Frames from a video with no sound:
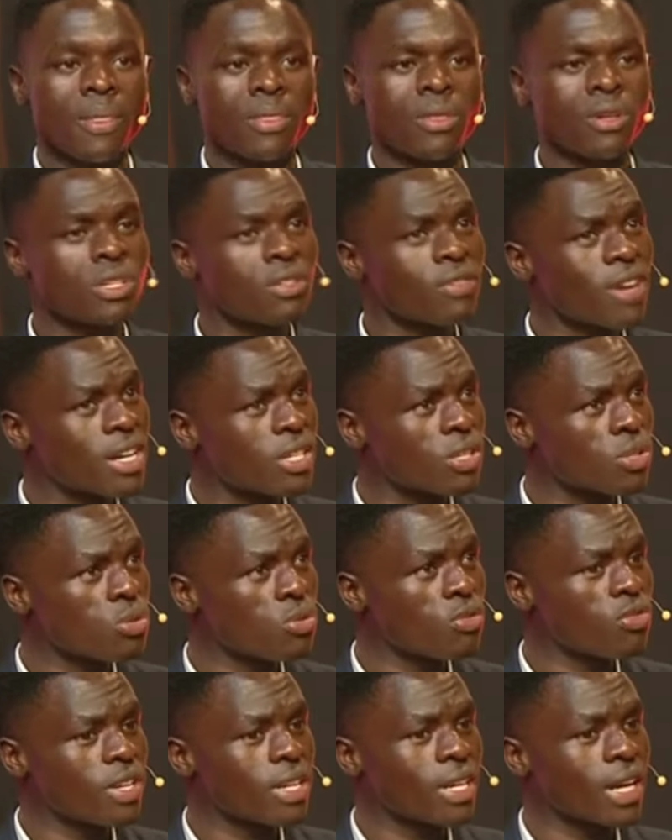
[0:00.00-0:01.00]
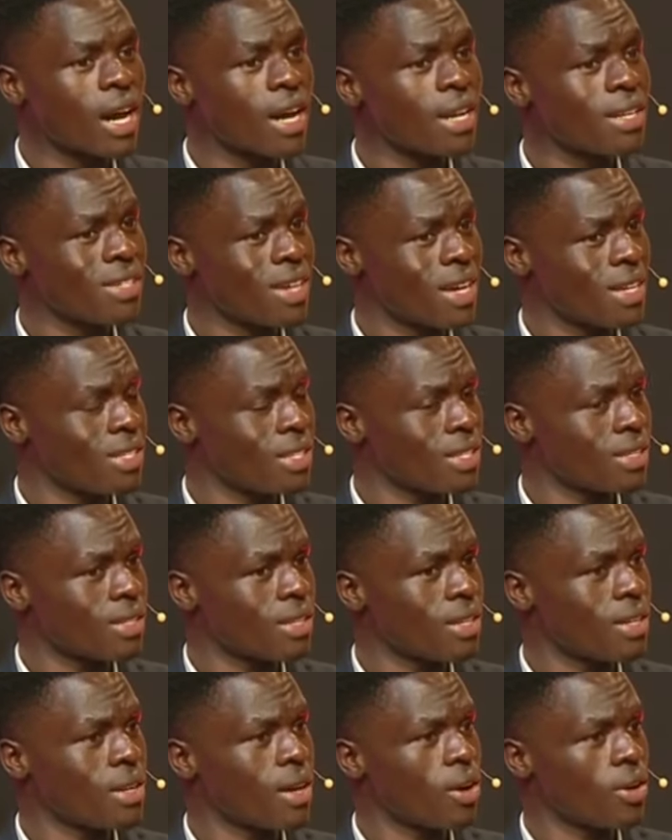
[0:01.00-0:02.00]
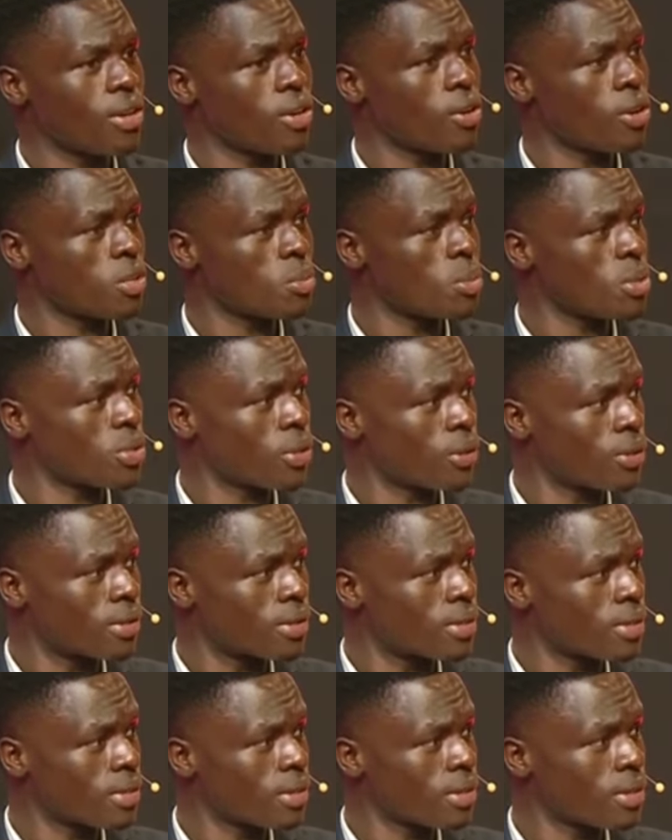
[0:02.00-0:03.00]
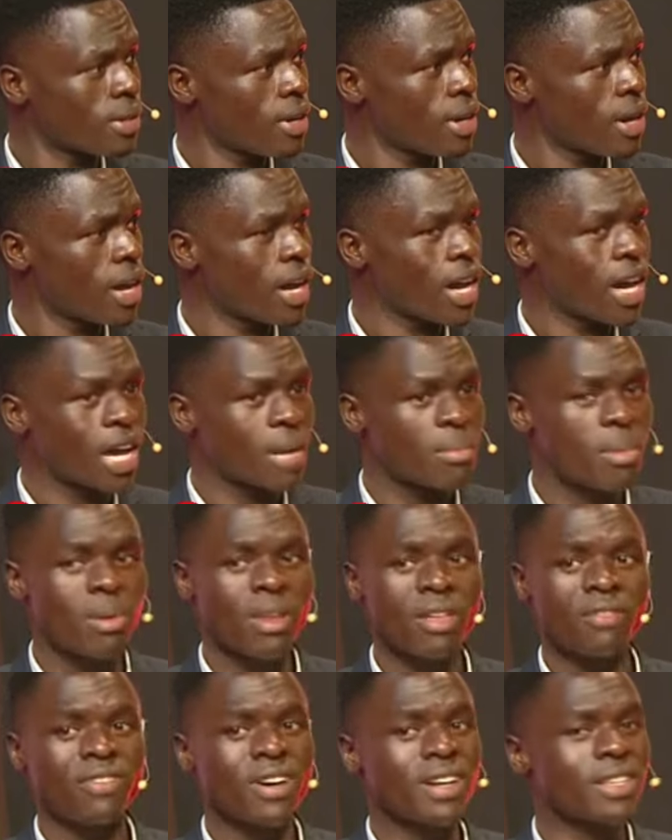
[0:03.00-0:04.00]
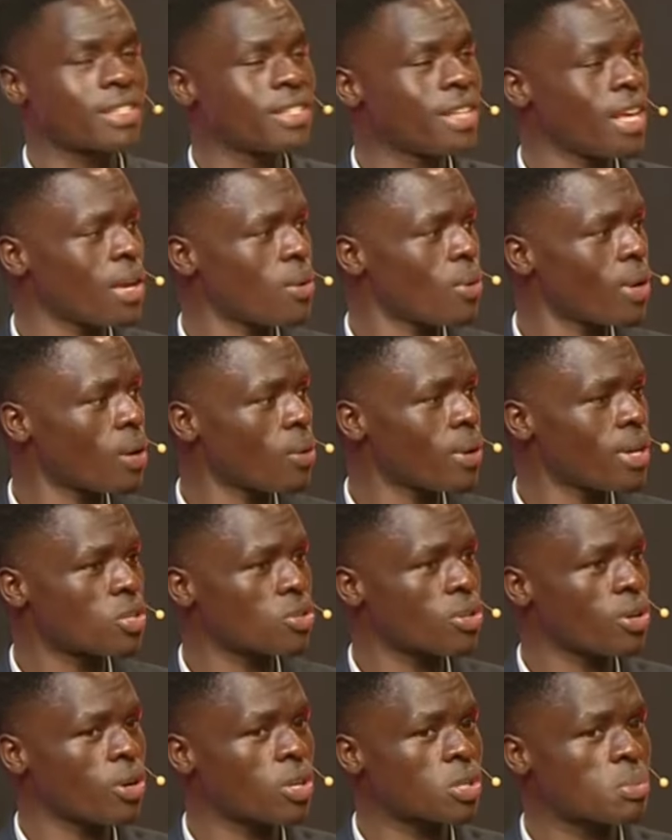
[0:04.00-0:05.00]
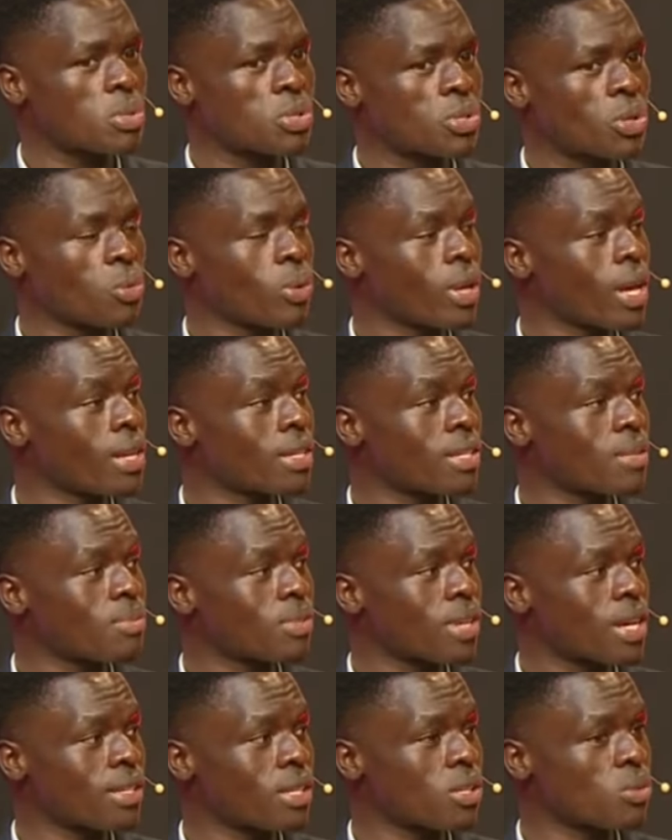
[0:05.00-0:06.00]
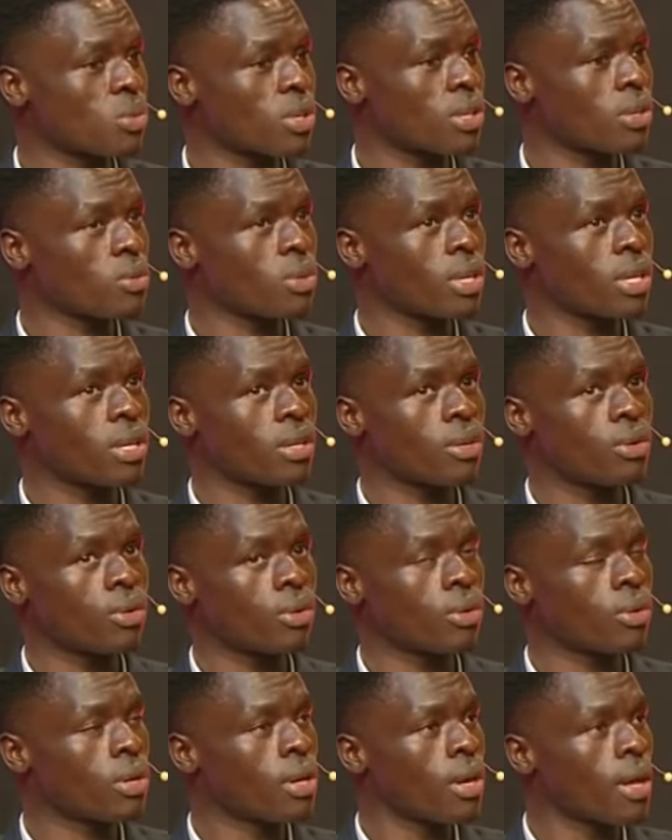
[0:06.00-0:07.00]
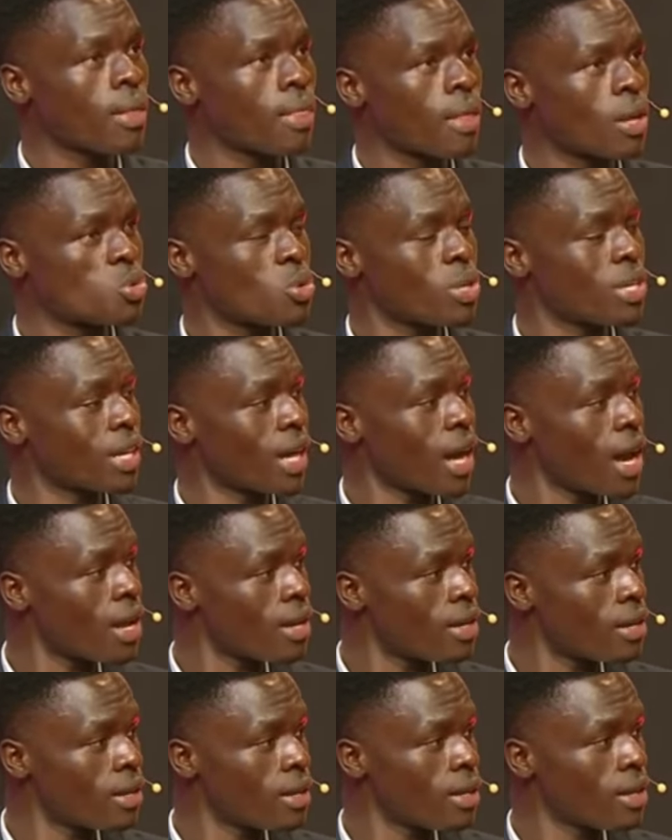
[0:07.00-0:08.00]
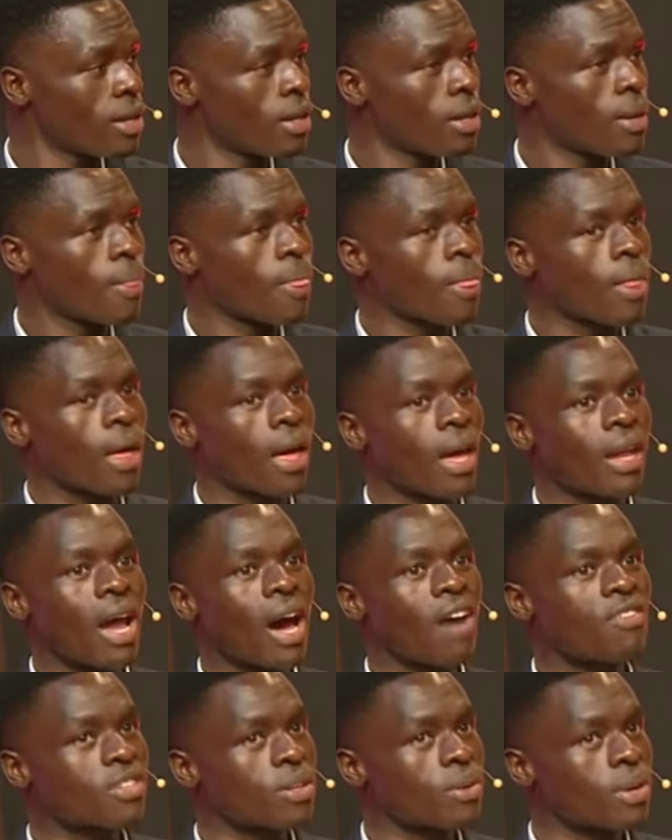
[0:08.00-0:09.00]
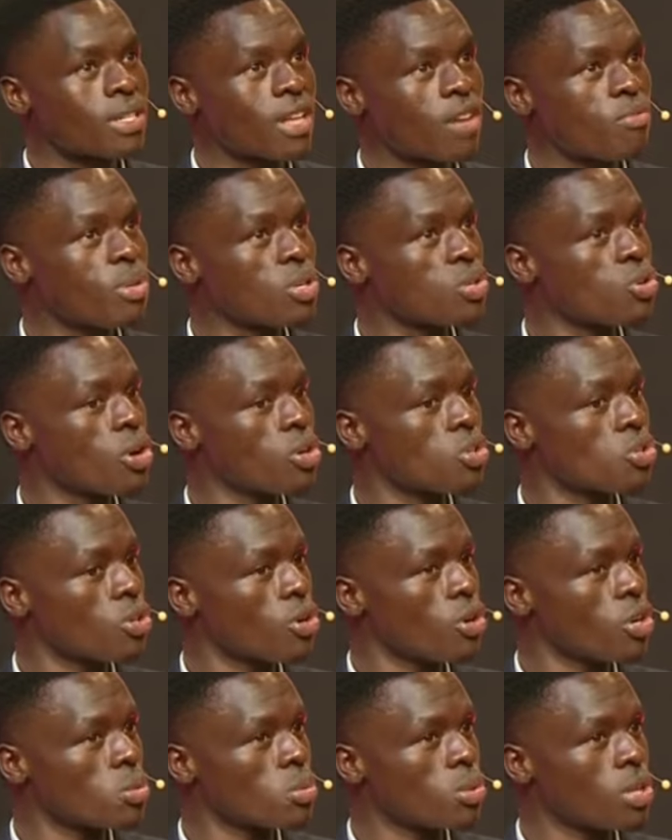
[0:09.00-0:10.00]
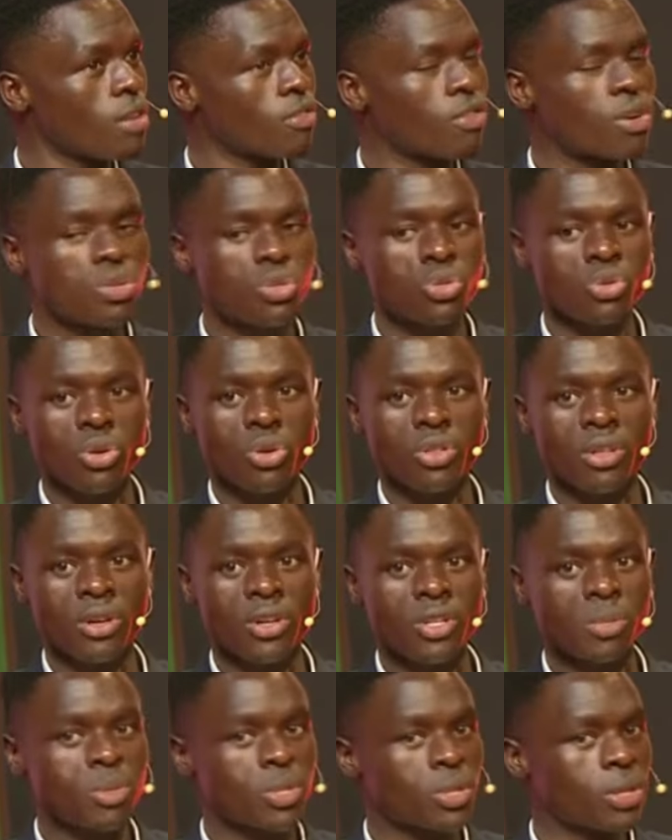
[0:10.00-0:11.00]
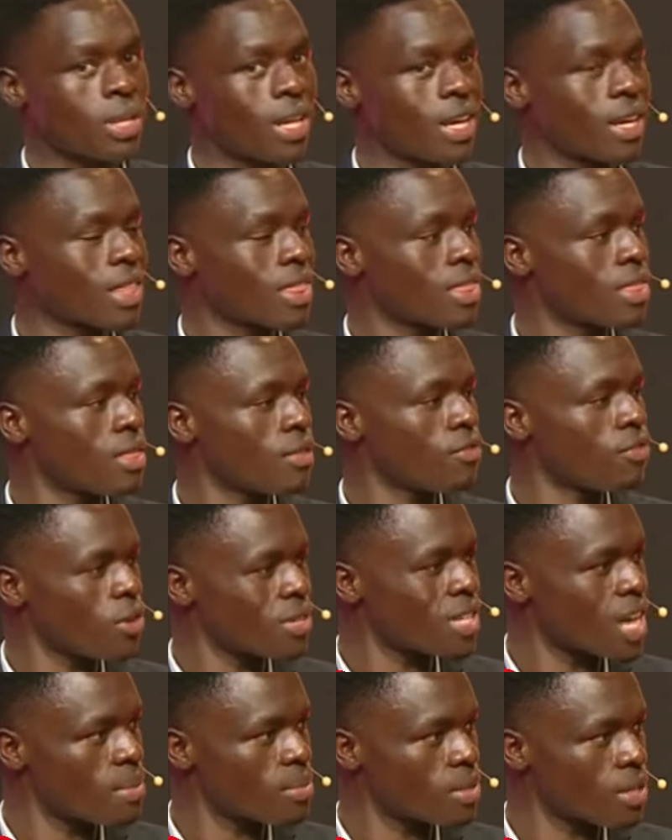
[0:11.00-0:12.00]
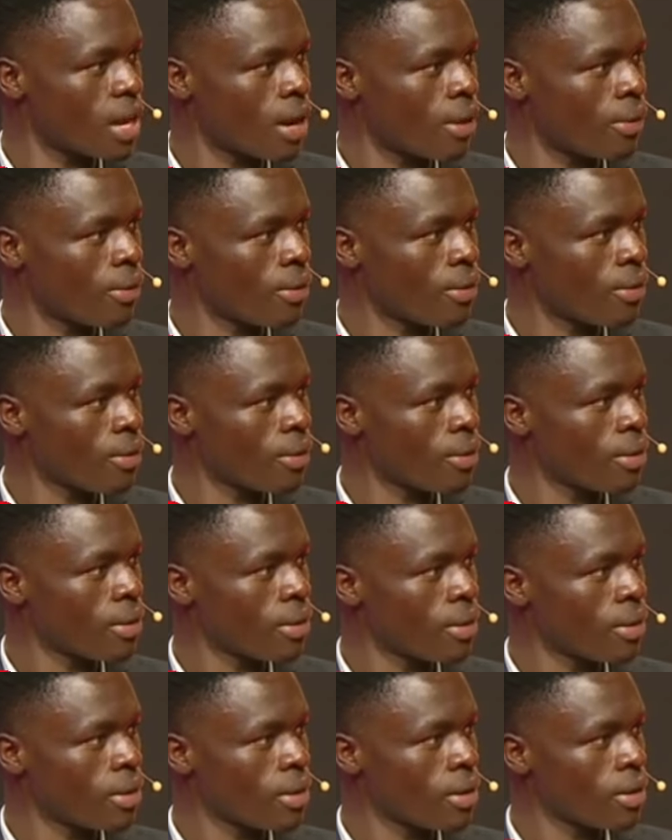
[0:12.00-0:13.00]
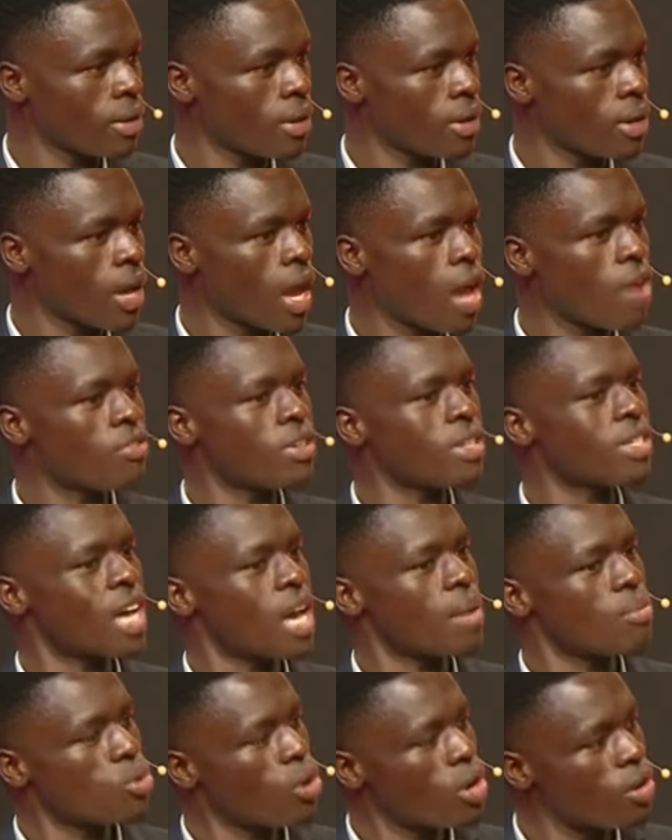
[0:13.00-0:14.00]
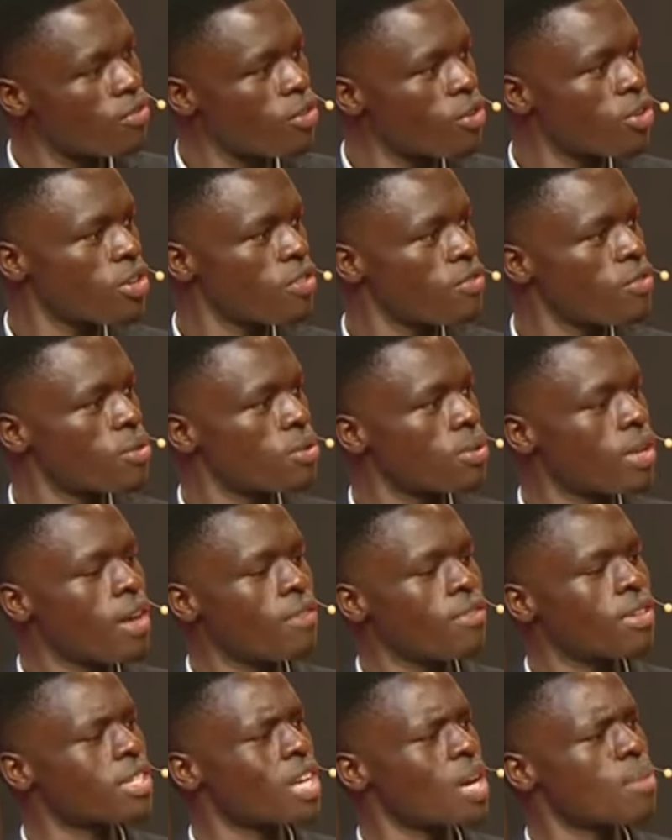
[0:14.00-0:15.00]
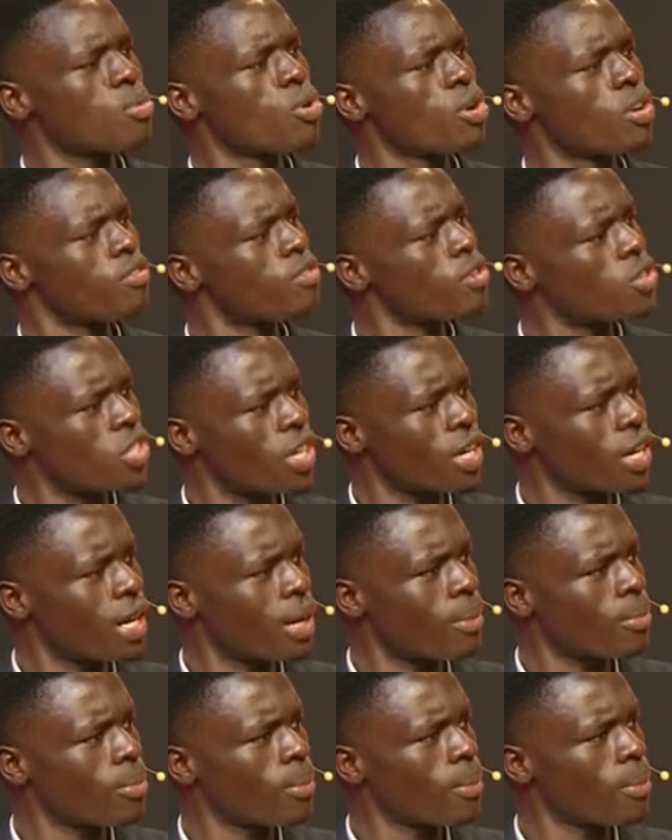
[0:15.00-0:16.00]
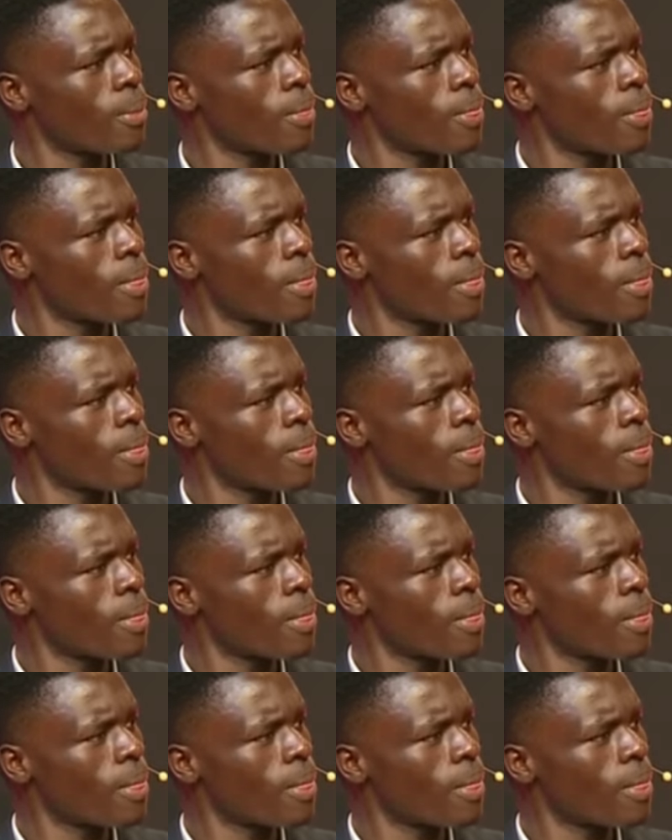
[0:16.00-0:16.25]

Those of us who've incurred charges in hospitals, I remember the first day when I went to the hospital, we had some charges that we incurred. Mm-hmm. And afterwards, I've been going to the hospital. I've gone to the hospital like 4 times now. Every time going for reviews, every time going for checkup.